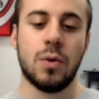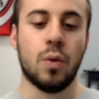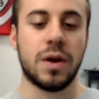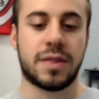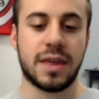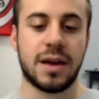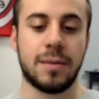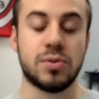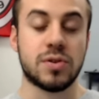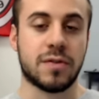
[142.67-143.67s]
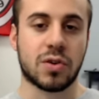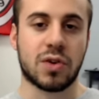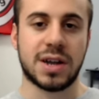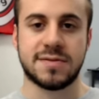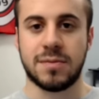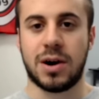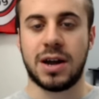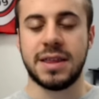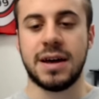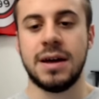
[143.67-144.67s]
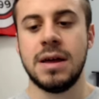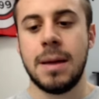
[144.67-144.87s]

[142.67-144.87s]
with a beautiful cross from Honda.